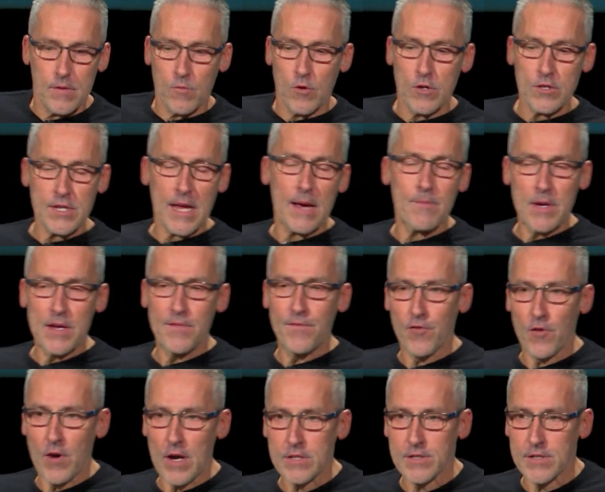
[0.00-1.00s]
What does that mean
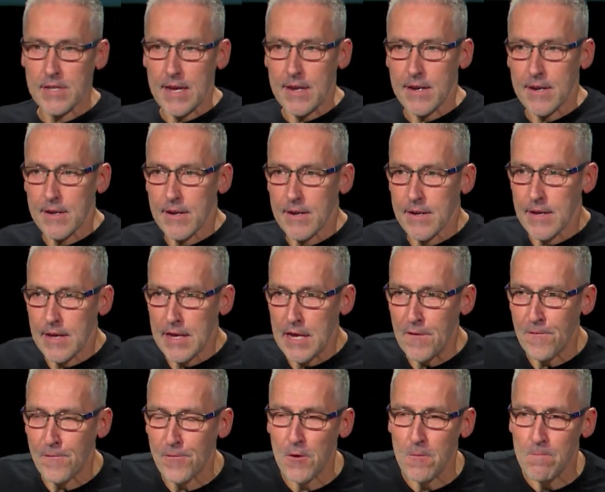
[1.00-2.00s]
for us then?
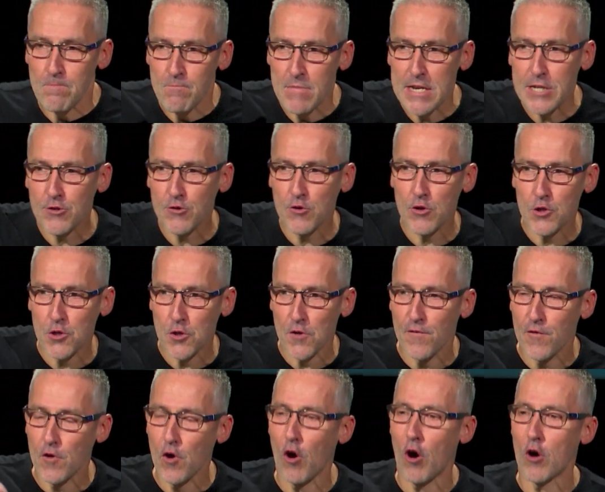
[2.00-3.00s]
If the mysteries
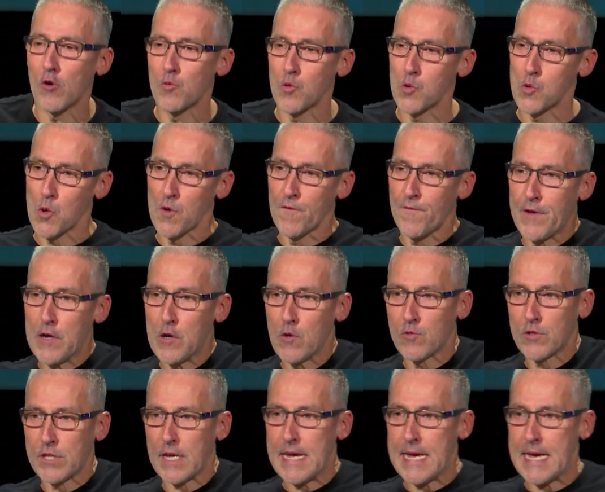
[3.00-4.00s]
of God were
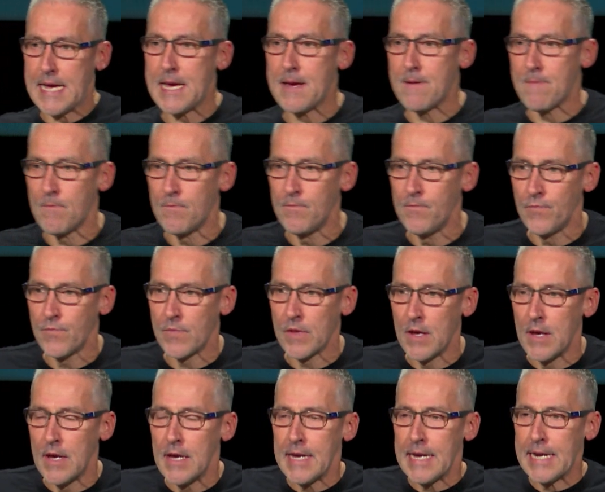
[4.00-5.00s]
revealed to him,
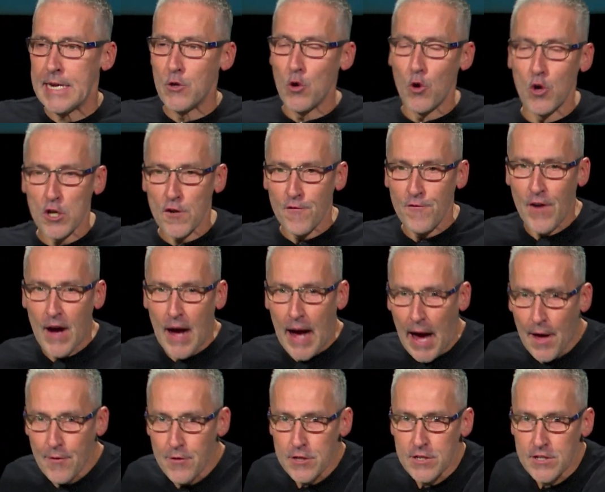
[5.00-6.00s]
in order for
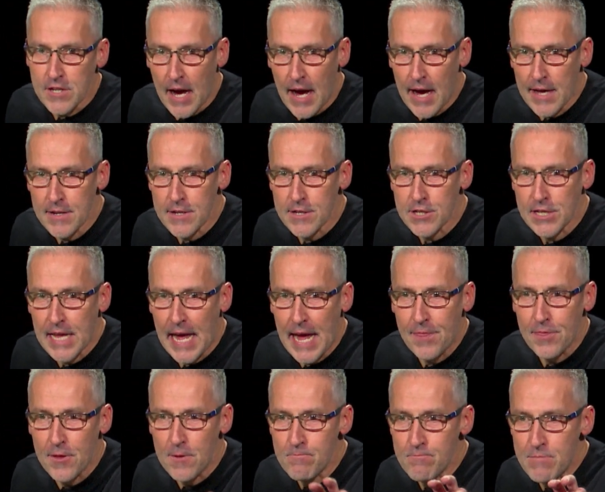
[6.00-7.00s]
others to
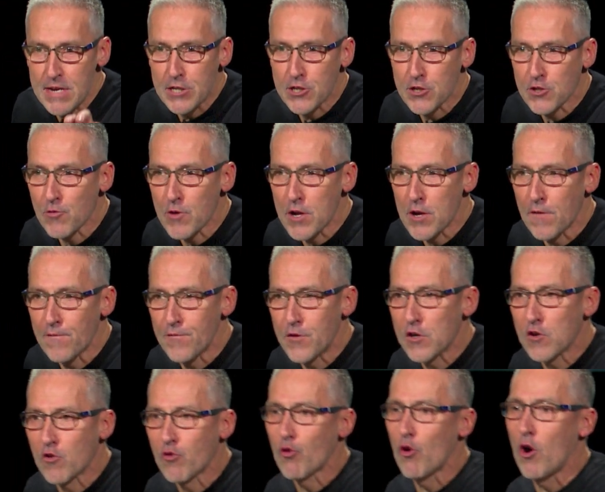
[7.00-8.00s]
understand the mystery of
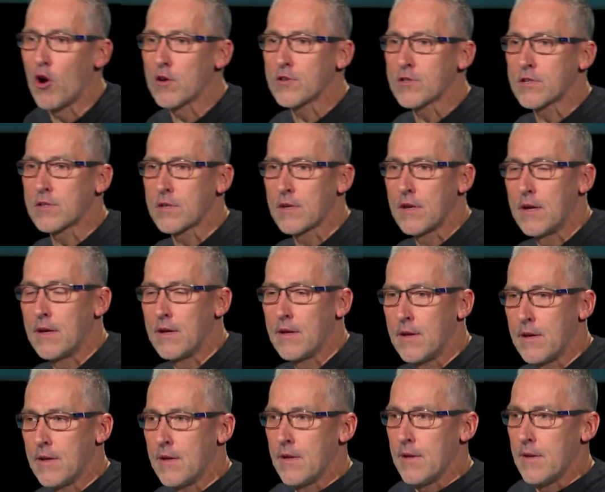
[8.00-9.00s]
the cross
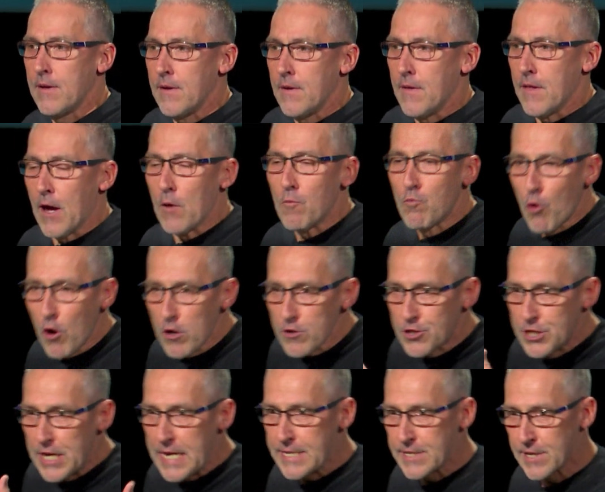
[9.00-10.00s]
and what
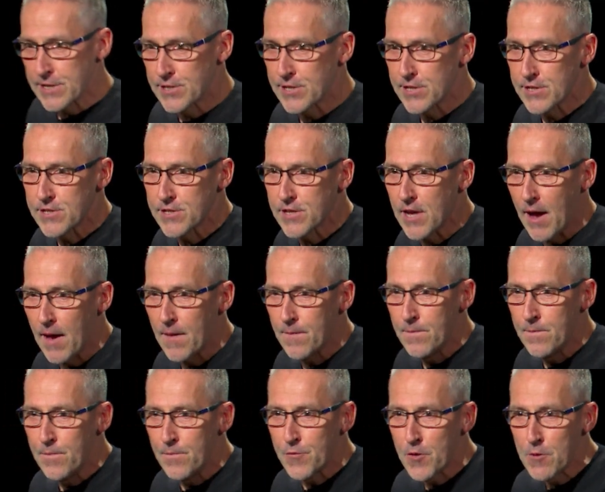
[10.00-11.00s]
Jesus has
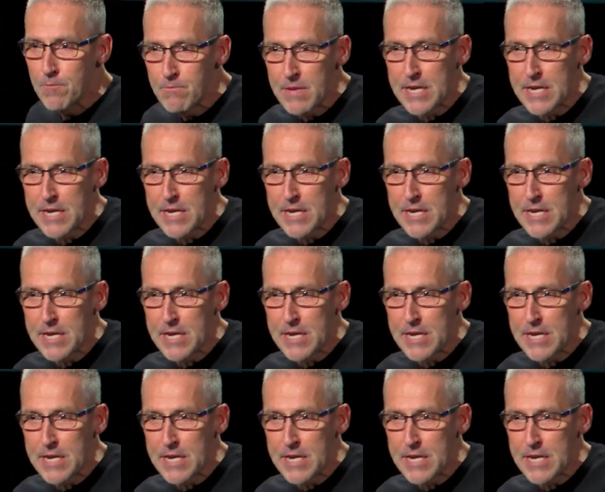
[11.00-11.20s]
done, the